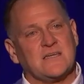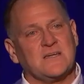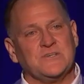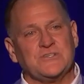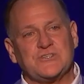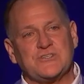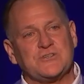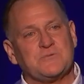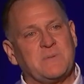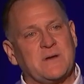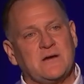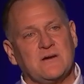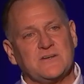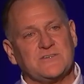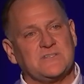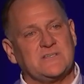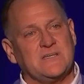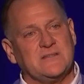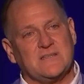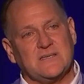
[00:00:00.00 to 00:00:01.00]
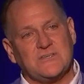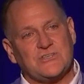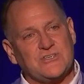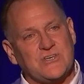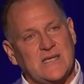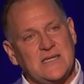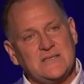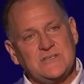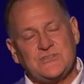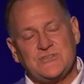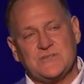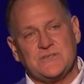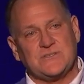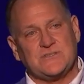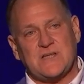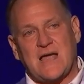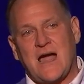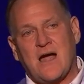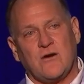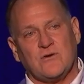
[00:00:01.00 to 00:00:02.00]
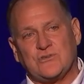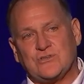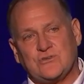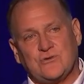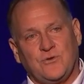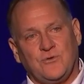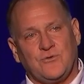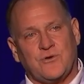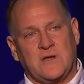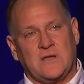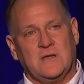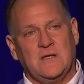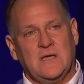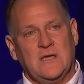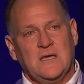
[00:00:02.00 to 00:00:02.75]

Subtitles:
conspiracy that changes our children